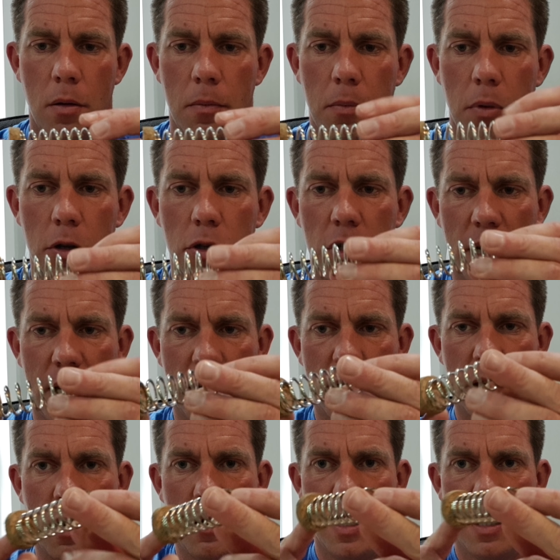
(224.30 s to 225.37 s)
pushes
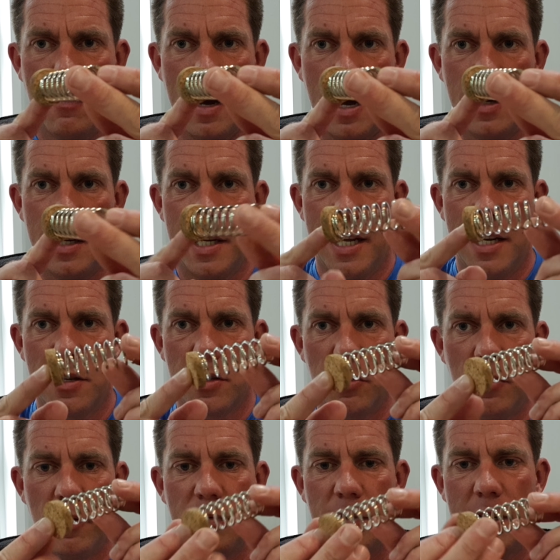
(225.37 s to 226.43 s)
only around its
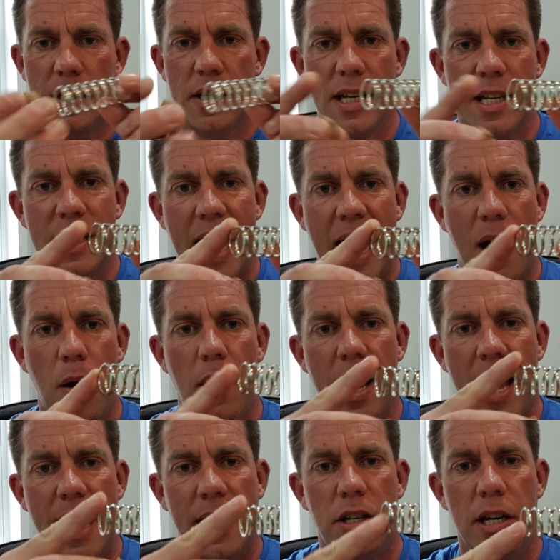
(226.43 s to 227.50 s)
outer
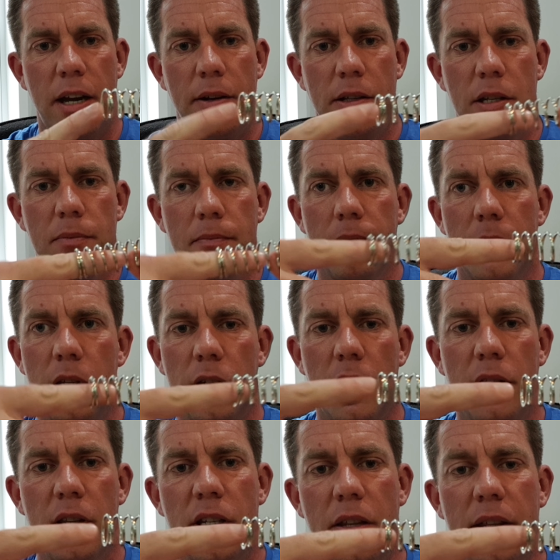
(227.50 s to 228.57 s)
edge here.
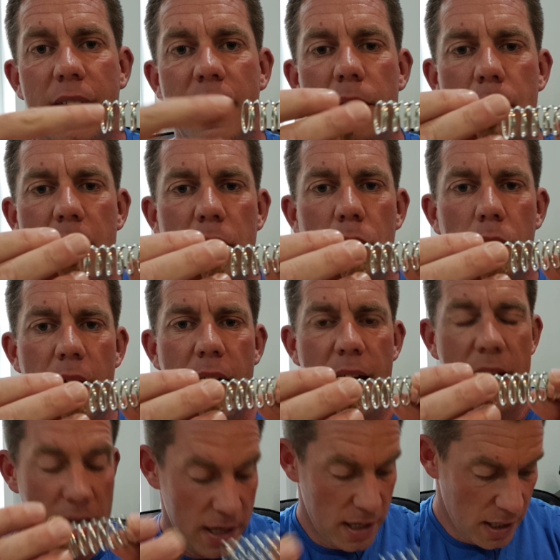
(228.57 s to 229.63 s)
There's nothing in the middle there.
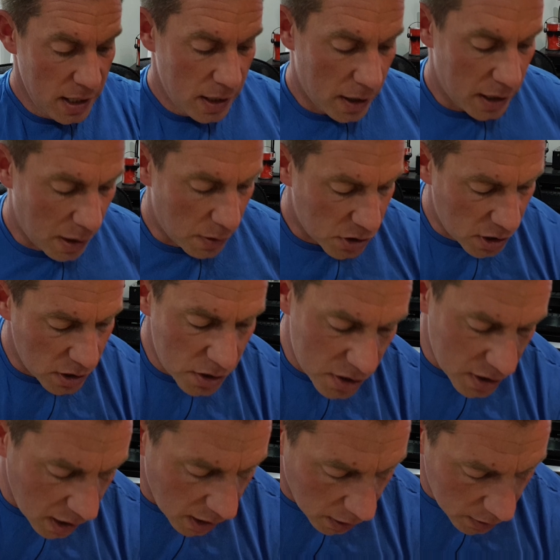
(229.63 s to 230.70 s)
And I was
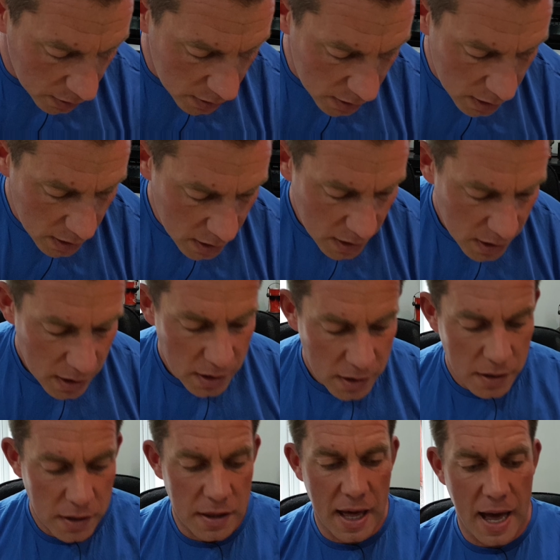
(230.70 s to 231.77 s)
concerned
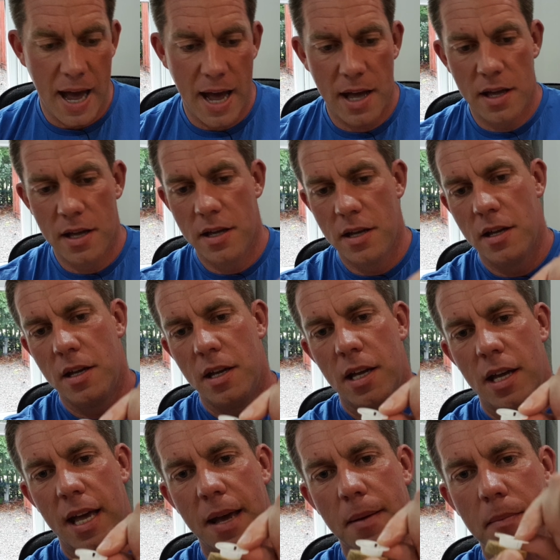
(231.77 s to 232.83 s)
that
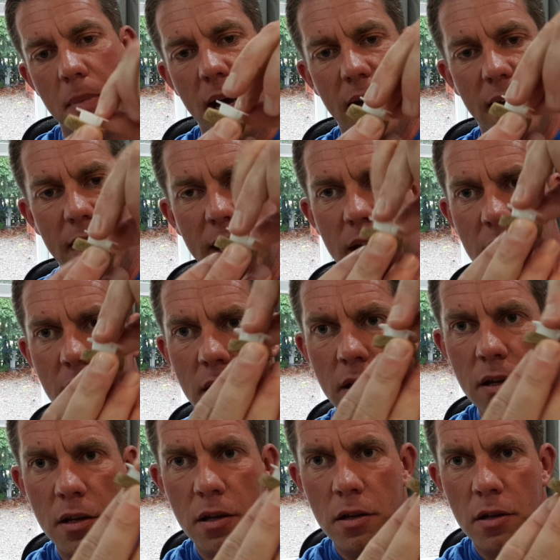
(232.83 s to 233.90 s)
it may
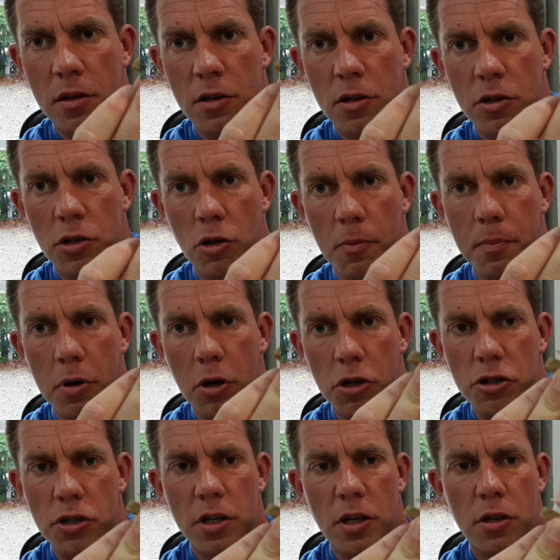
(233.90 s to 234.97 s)
sort of
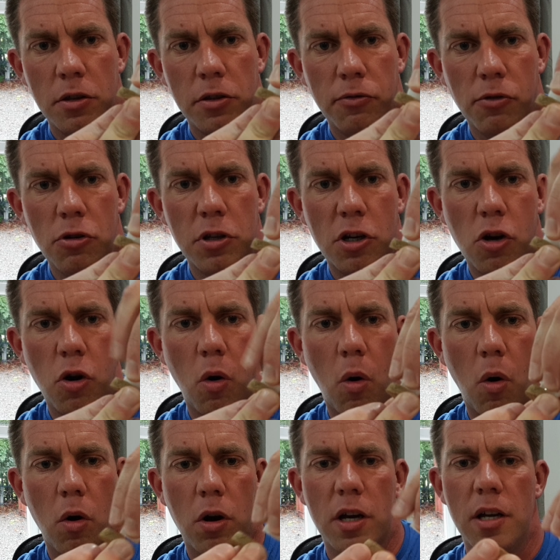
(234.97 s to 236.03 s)
push through the
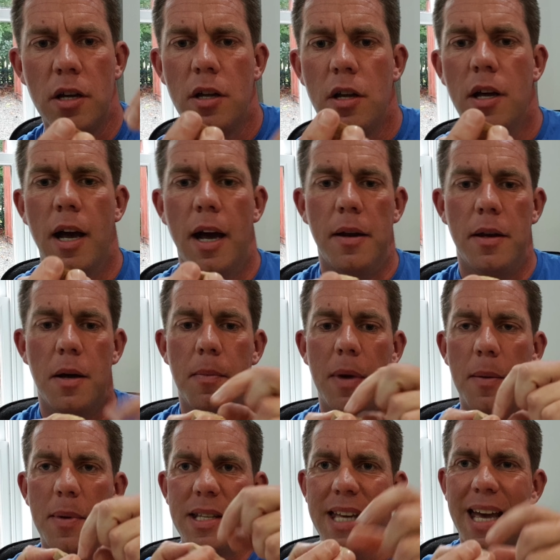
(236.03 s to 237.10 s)
cork and
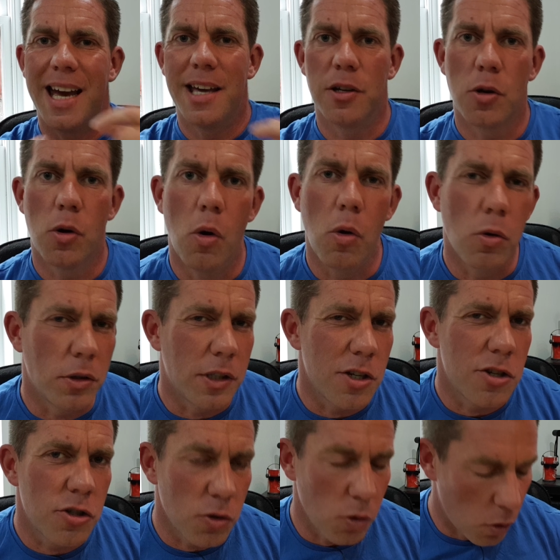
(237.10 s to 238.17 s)
maybe tear the cork or
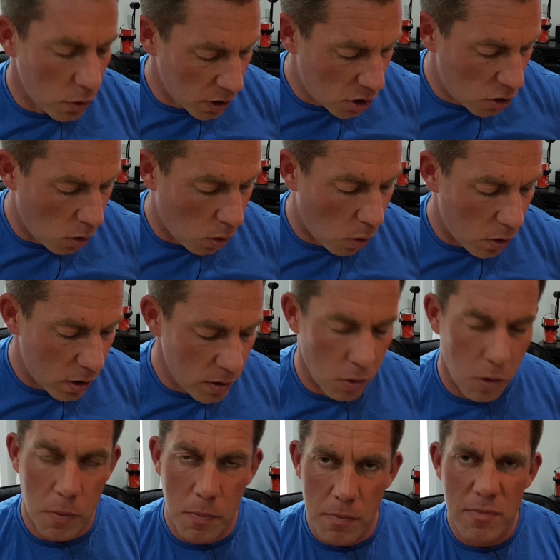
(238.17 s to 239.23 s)
distort the cork,
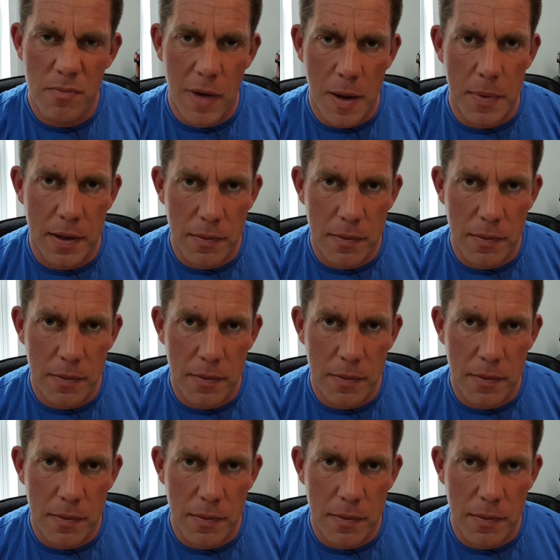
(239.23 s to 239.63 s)
or maybe